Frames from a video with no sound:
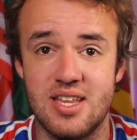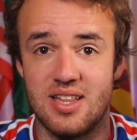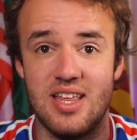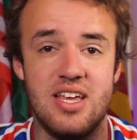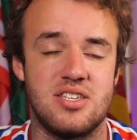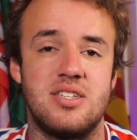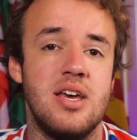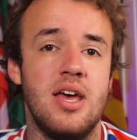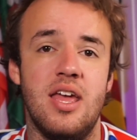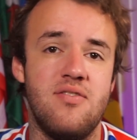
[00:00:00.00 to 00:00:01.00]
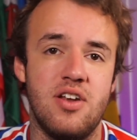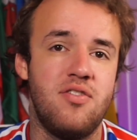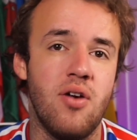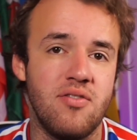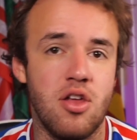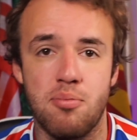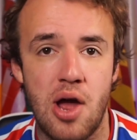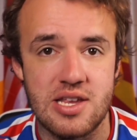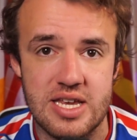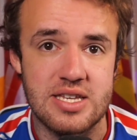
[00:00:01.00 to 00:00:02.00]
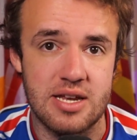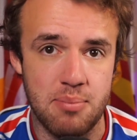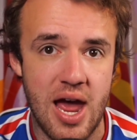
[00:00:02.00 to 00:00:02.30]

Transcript: at least, even if you have low processing